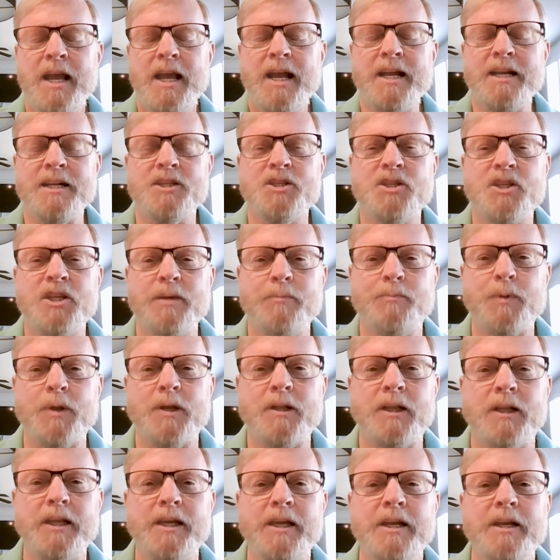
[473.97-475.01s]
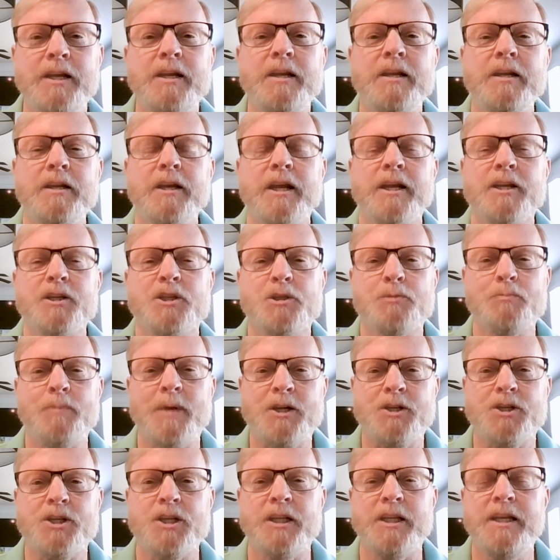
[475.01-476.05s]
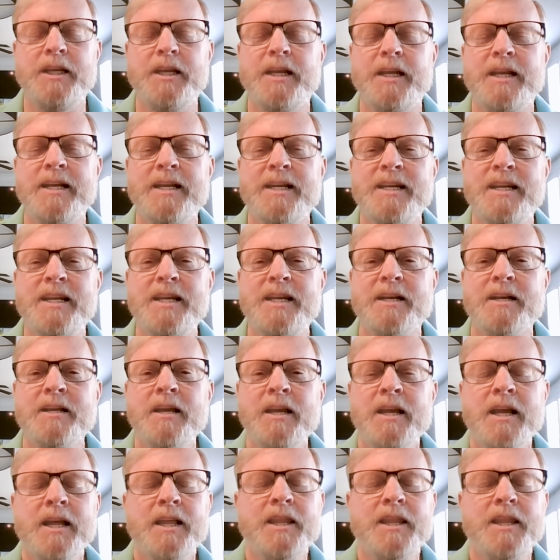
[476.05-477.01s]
And typically, especially India,